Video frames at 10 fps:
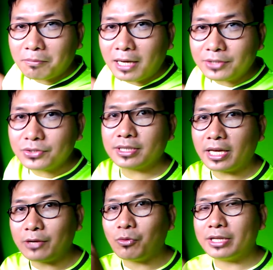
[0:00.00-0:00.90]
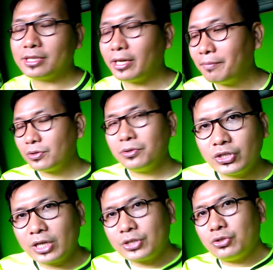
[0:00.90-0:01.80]
of cultures at one time. So
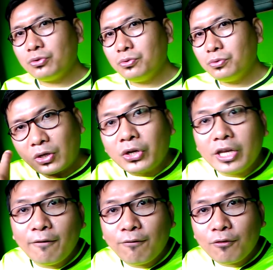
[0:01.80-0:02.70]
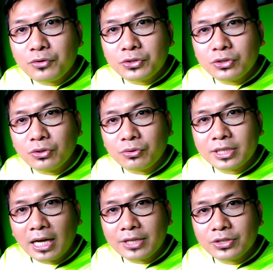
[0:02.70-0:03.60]
just to reinforce those
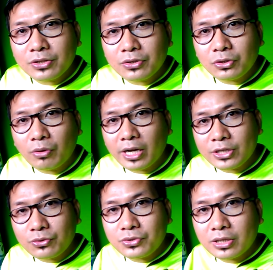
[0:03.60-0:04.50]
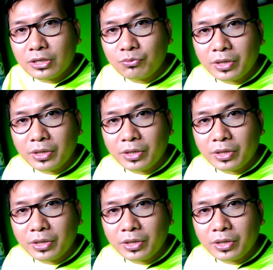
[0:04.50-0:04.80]
cultures you are associated